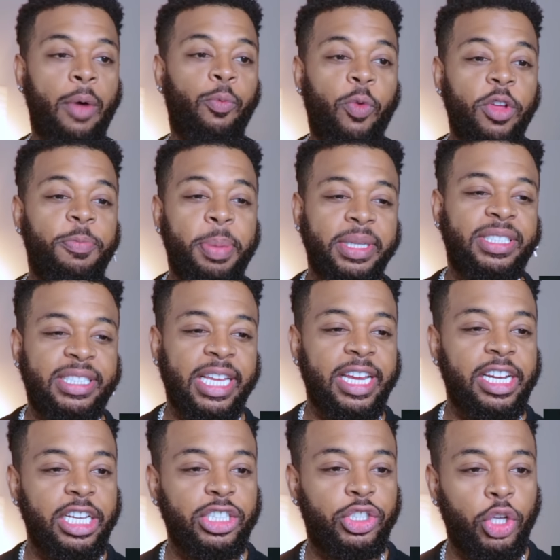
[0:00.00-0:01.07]
We've been
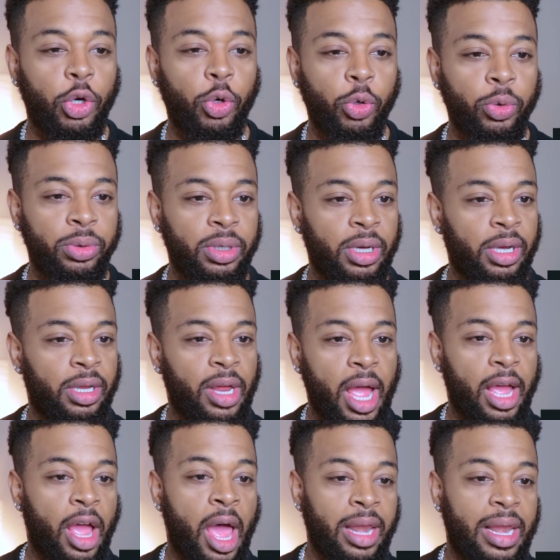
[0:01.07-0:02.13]
seeing this dude
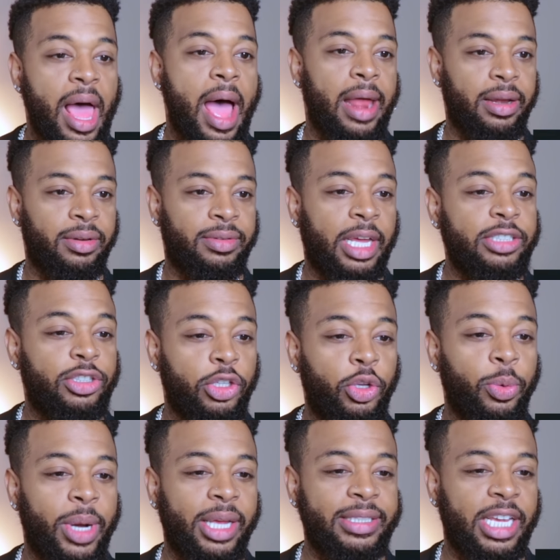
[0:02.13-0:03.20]
a lot. That's the
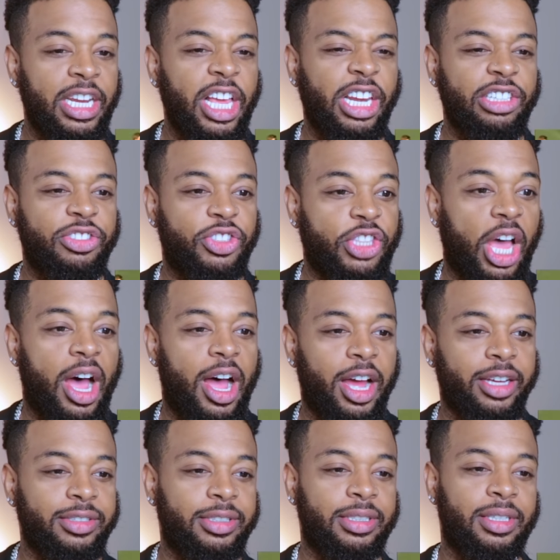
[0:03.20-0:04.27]
dude I said, look at the
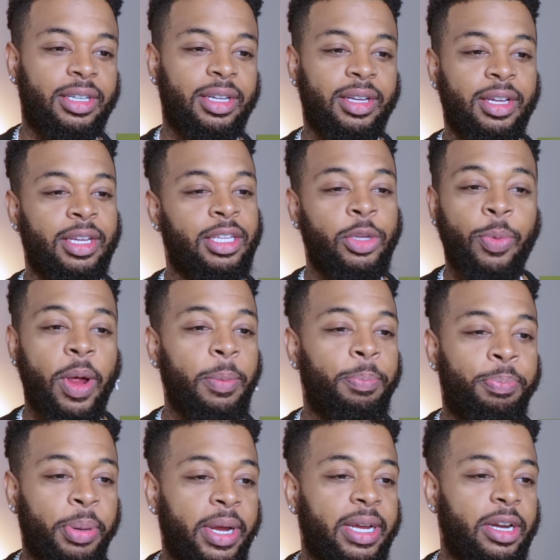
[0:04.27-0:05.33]
stars. You ain't
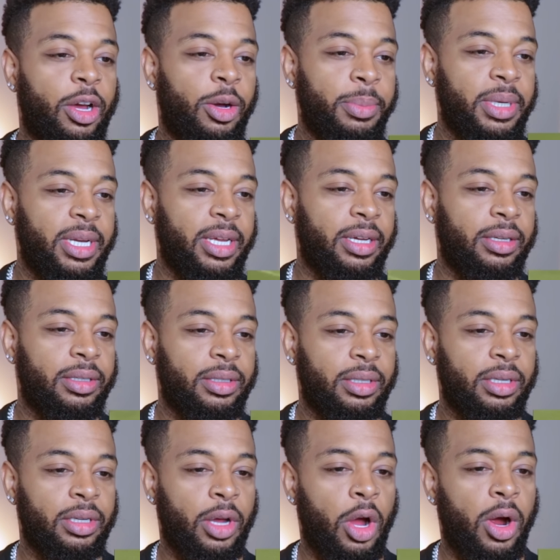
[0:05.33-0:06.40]
bringing the homie down.
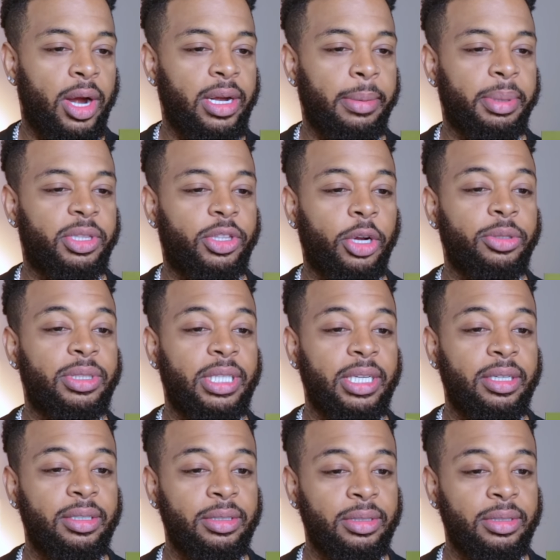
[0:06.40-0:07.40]
All right, number 13.